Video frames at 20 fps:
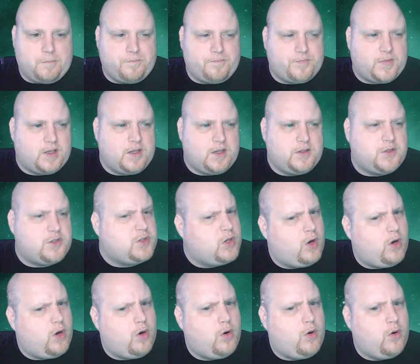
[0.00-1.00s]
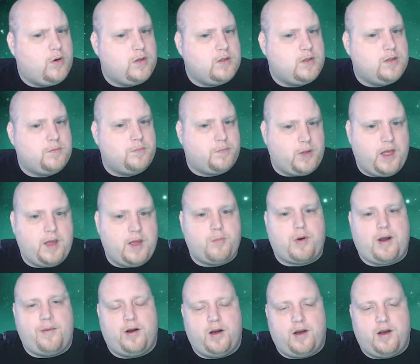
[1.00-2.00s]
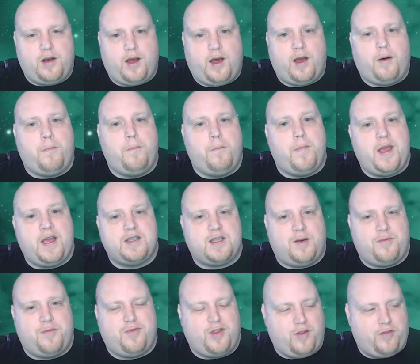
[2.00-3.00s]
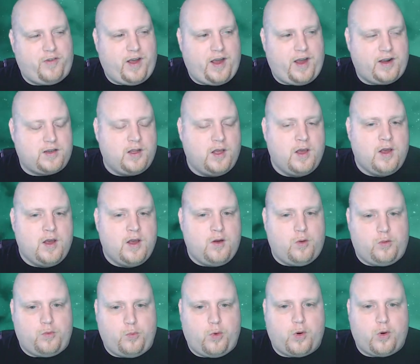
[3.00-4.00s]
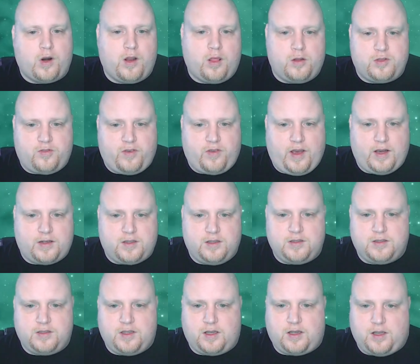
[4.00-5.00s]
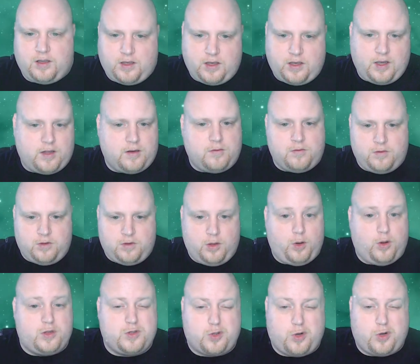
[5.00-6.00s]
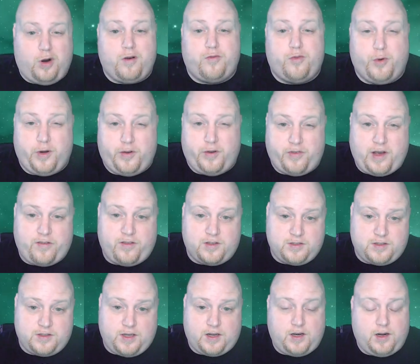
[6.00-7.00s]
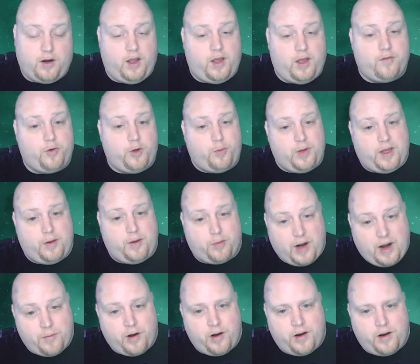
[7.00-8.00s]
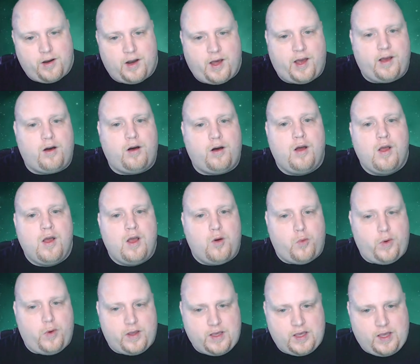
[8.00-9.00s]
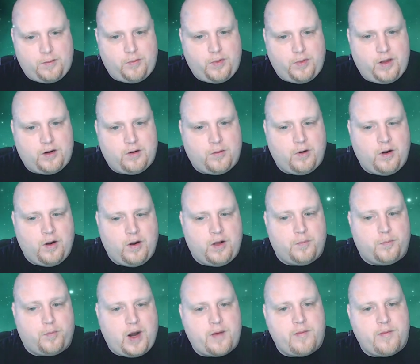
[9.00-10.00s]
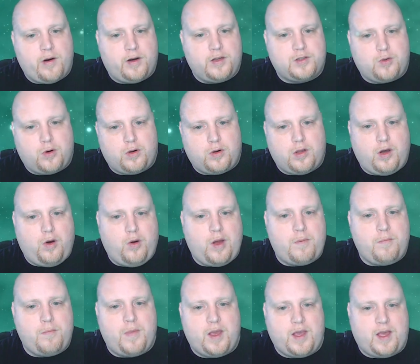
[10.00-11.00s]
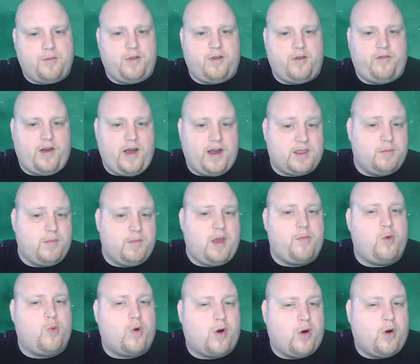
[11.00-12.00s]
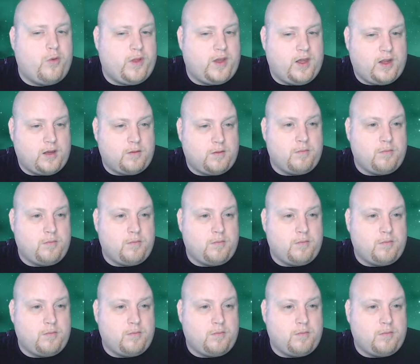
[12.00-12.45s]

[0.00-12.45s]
So playing Primary Denial makes up for the fact when we're running those factions that can get, a strong 45 on secondary. If we play Primary Denial, we can keep their primary score low and make up for the fact that maybe we're only getting